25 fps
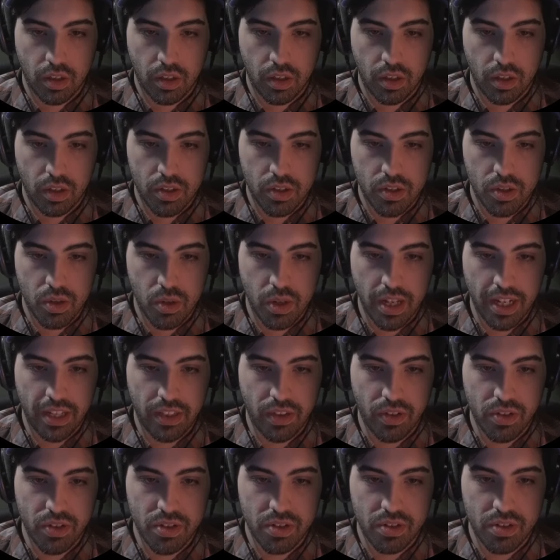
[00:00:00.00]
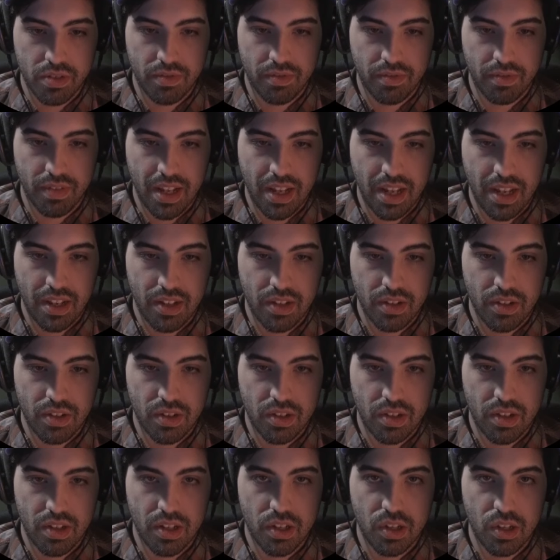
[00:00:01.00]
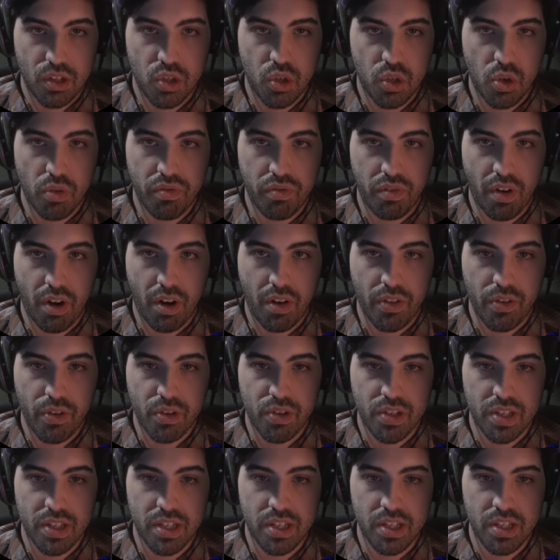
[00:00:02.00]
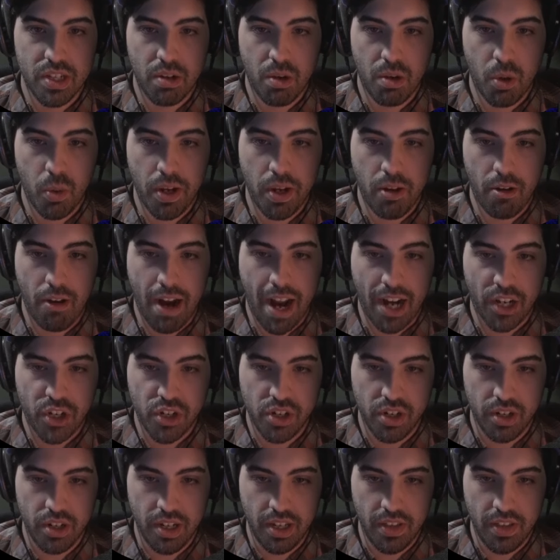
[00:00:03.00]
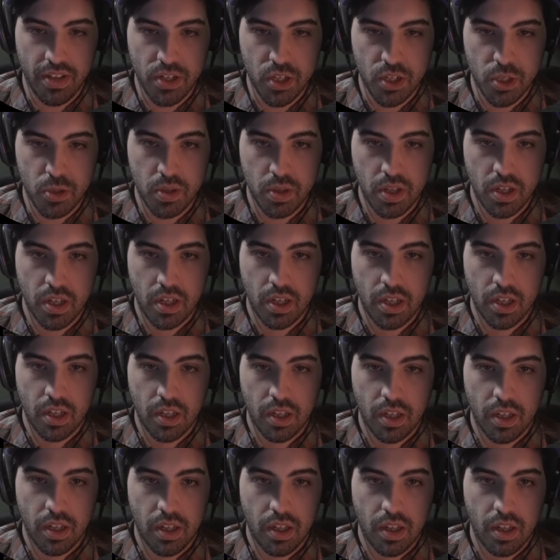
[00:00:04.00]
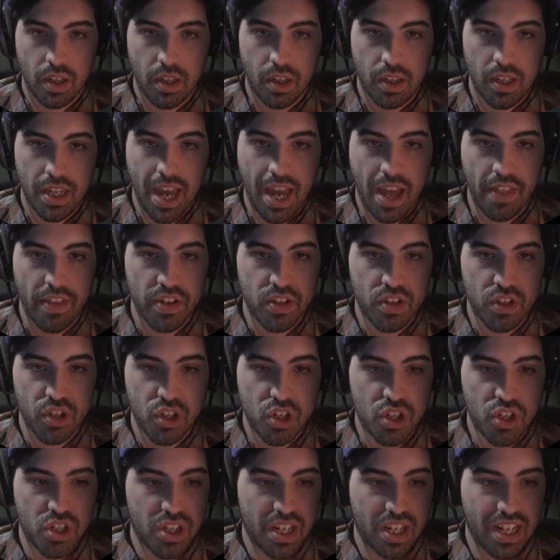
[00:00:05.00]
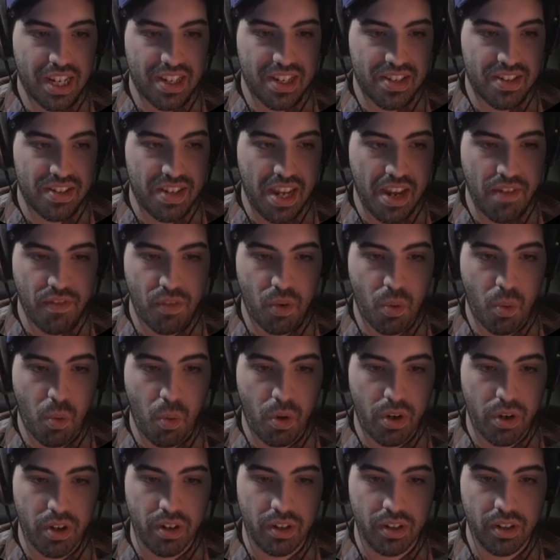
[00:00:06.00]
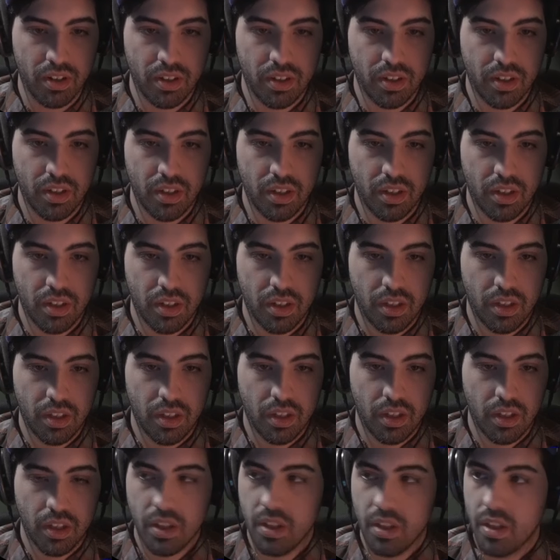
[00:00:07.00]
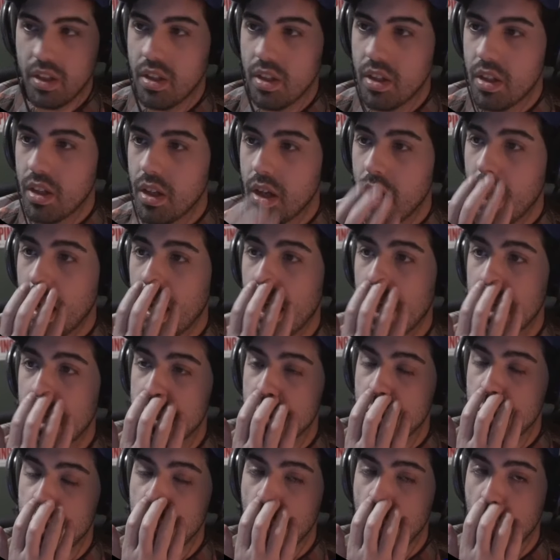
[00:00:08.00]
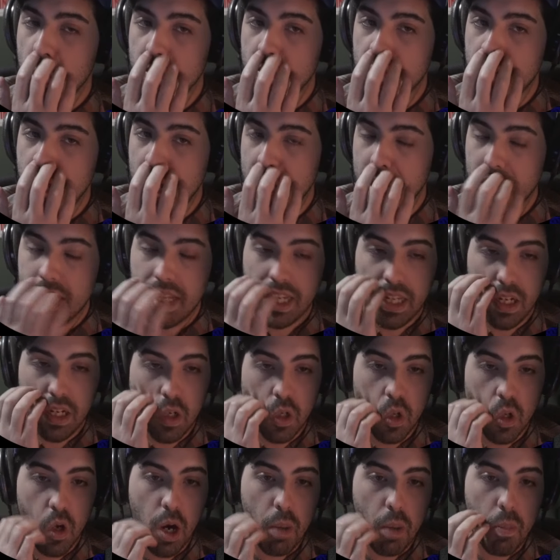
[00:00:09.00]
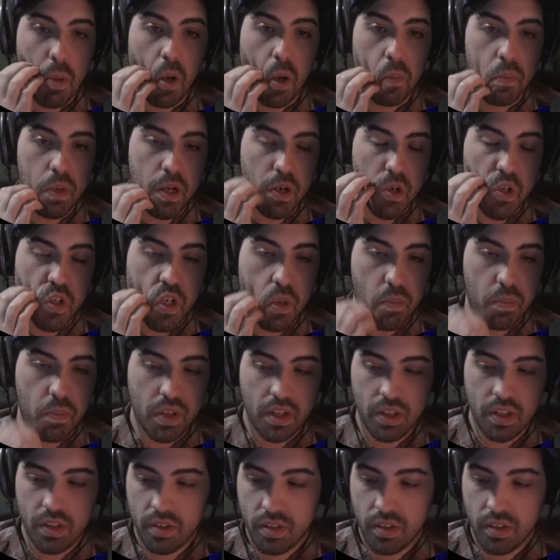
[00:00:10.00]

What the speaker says: So, like, so far, there's 0 interaction in this. Yeah, this is just like a safe corner. So short of getting, like, an alarm on me or something,